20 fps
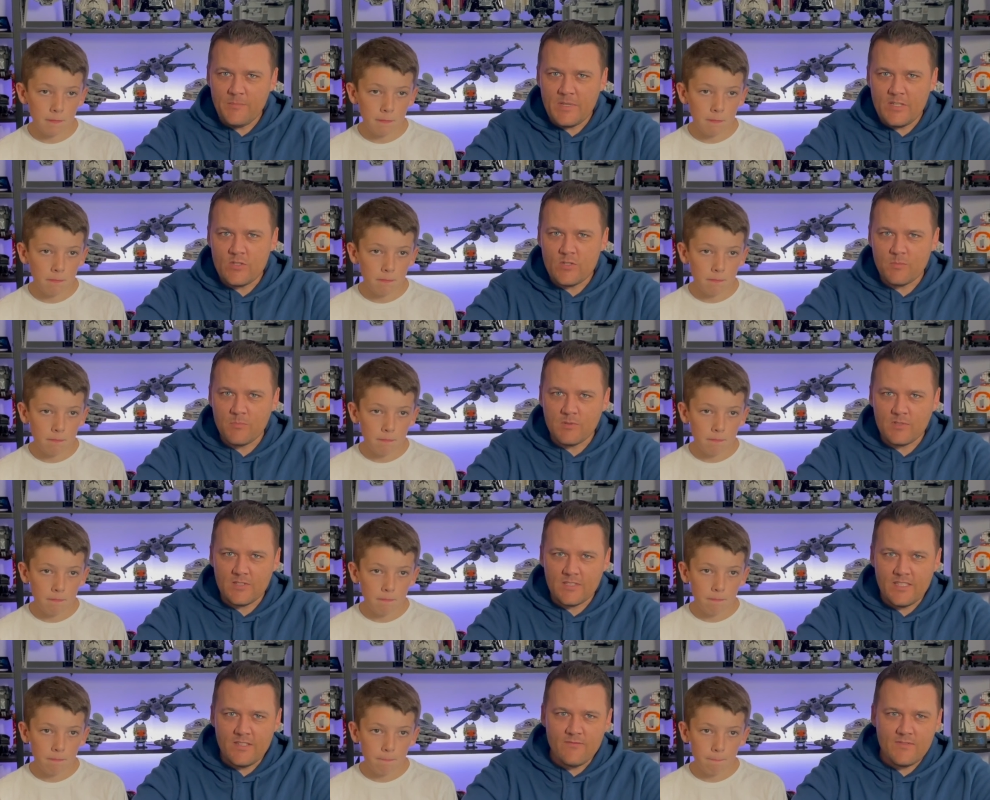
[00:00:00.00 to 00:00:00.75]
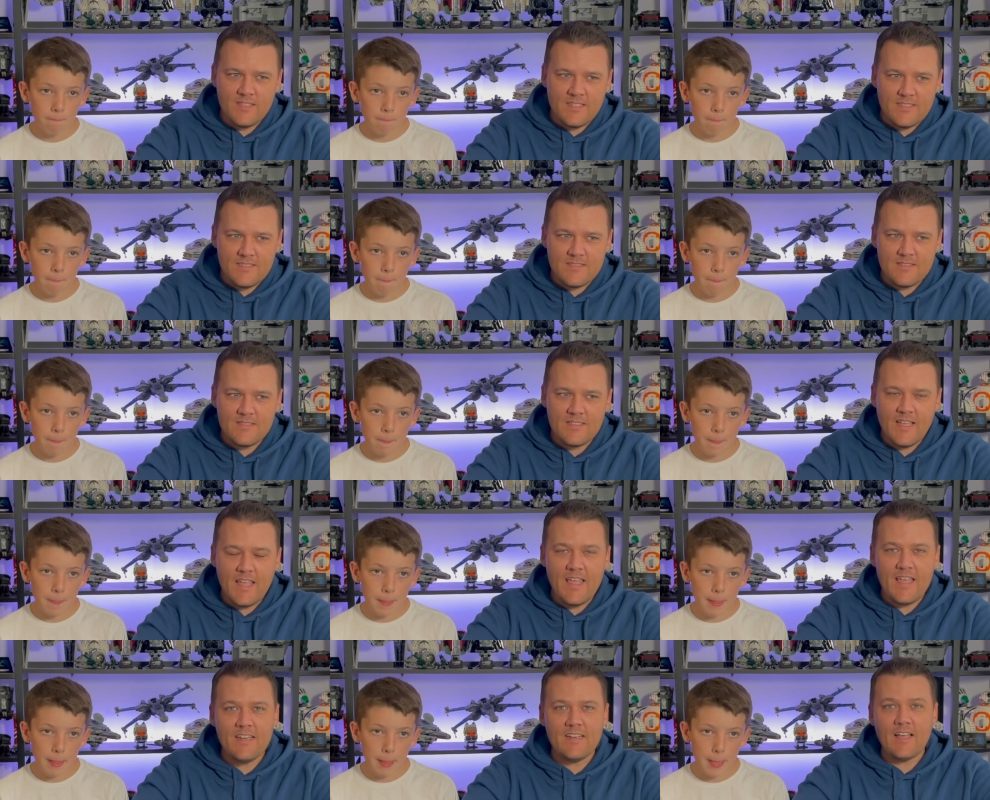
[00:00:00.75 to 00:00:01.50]
Speaker 1: me to believe this,
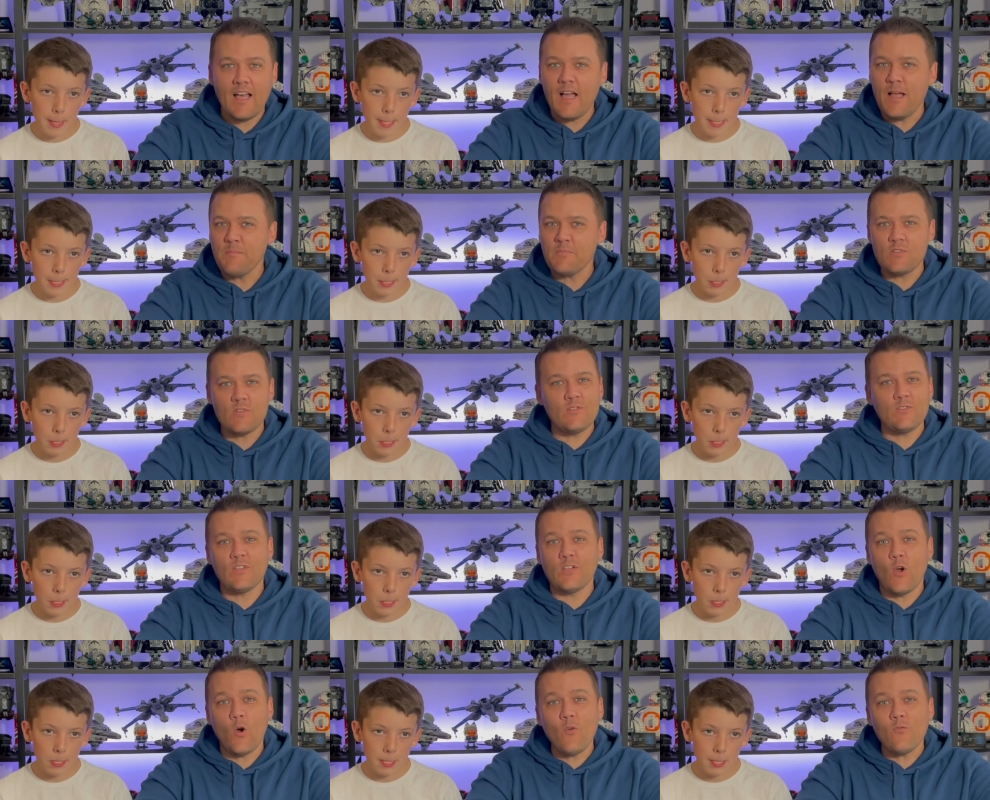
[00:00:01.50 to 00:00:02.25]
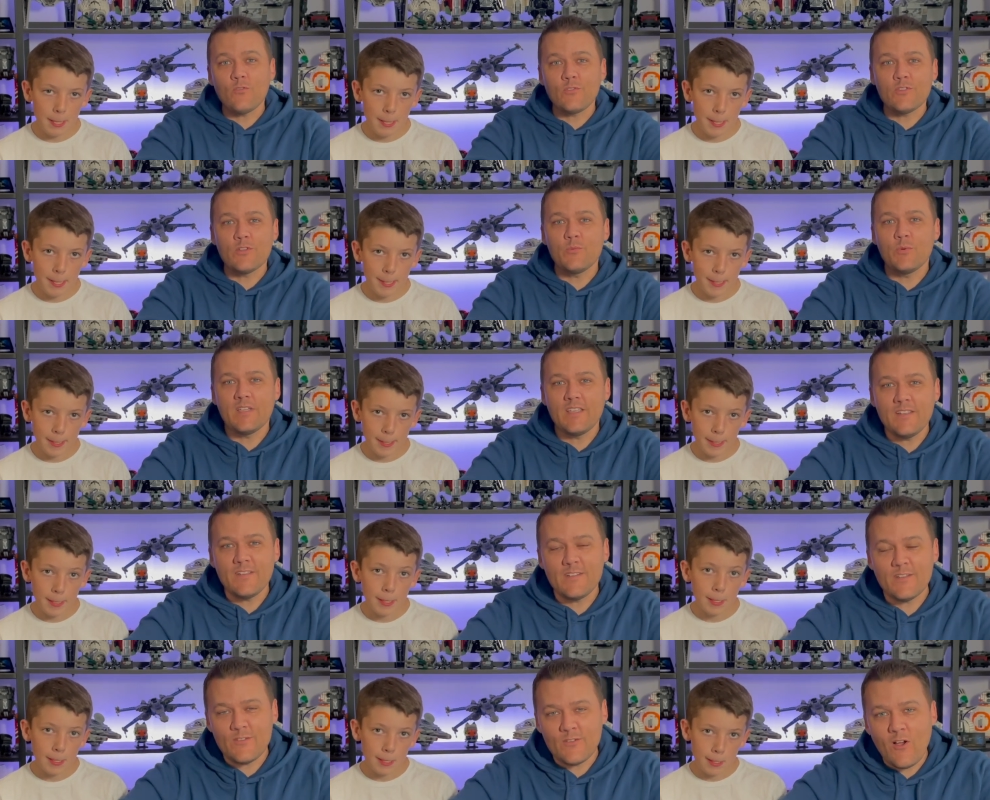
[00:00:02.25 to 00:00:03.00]
and I'm certainly hopeful that we get
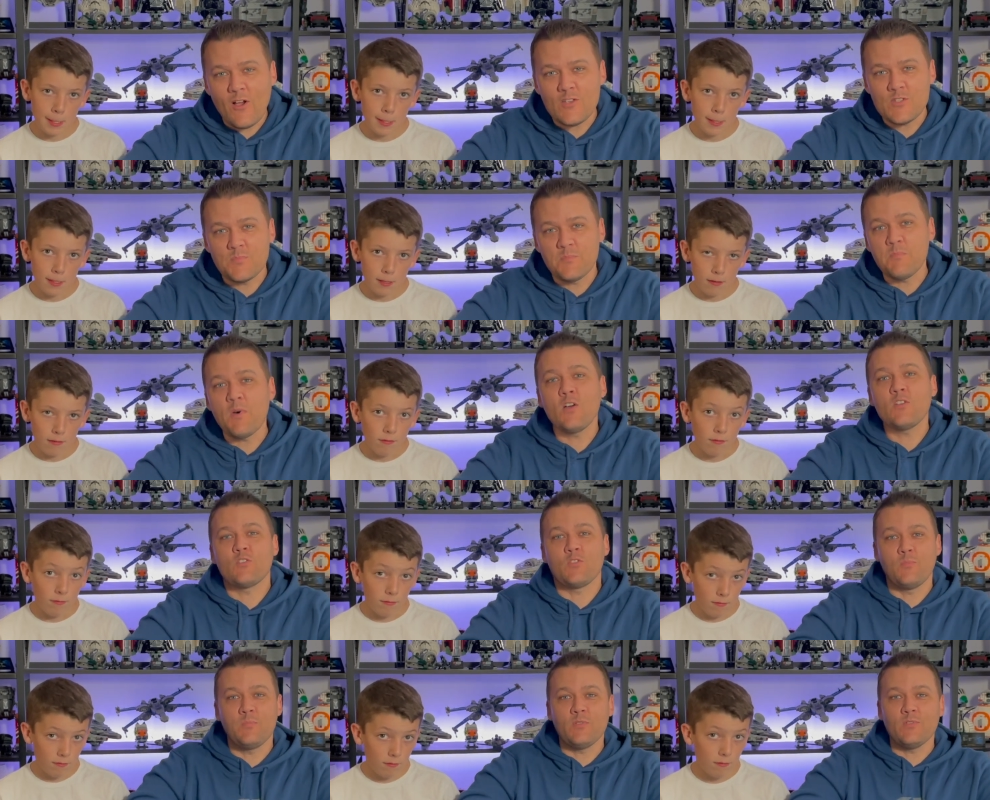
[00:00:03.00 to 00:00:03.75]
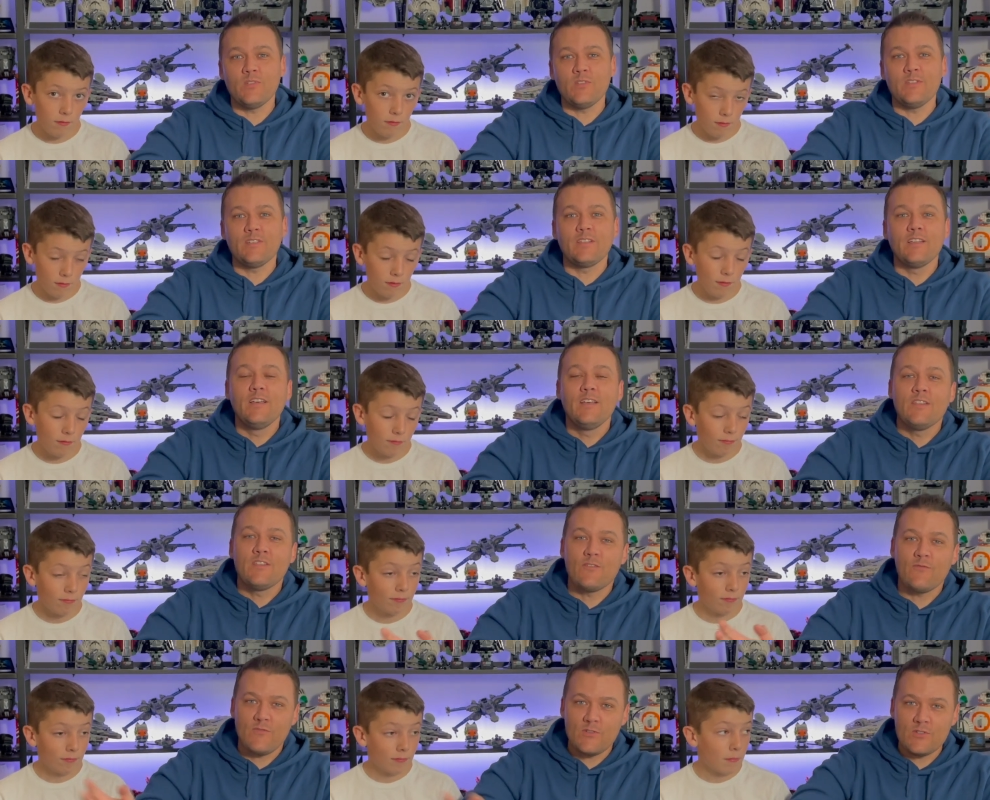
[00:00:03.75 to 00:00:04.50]
another awesome modular building
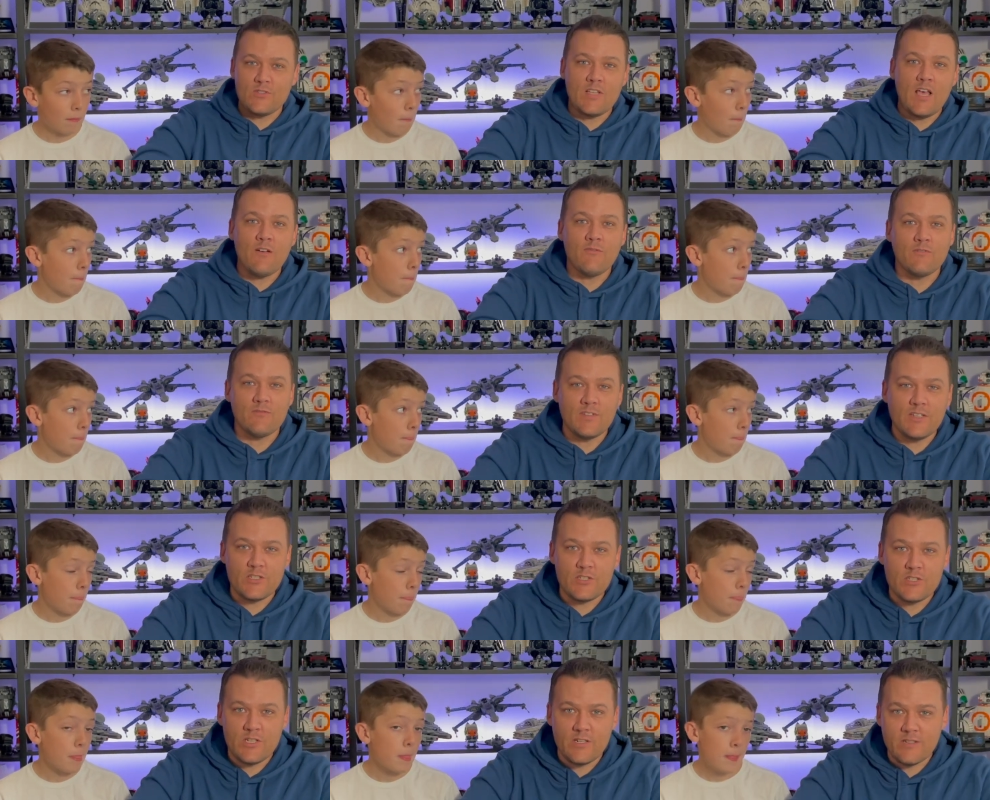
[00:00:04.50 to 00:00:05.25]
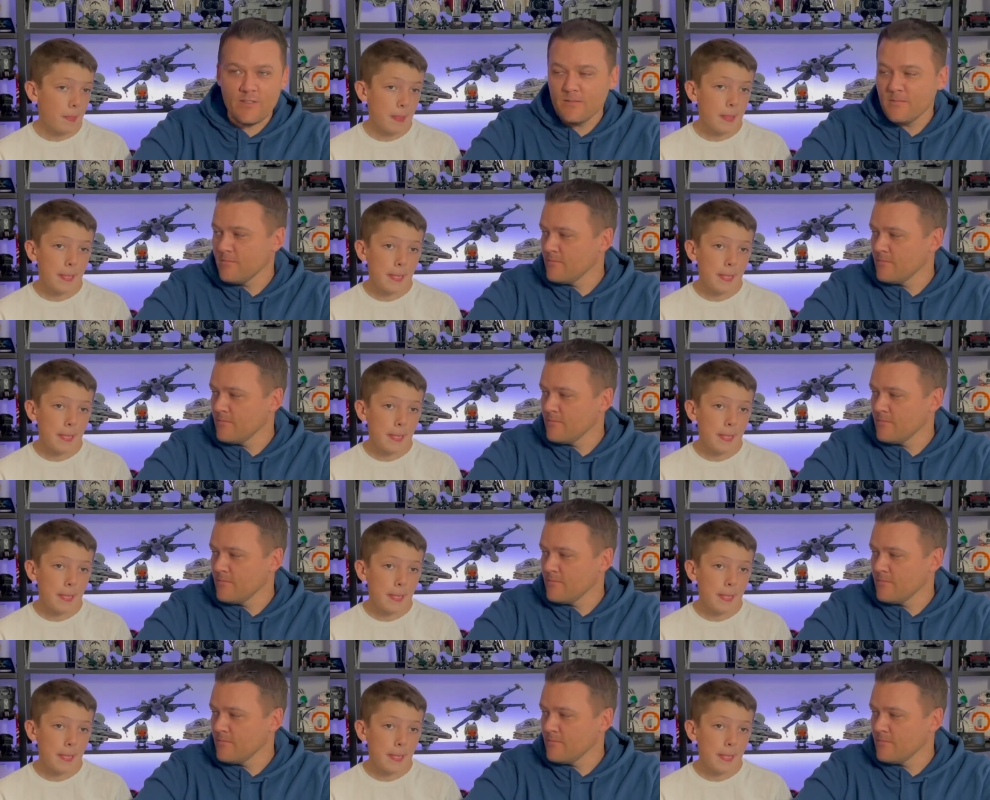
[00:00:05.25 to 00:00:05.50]
the first half of next year.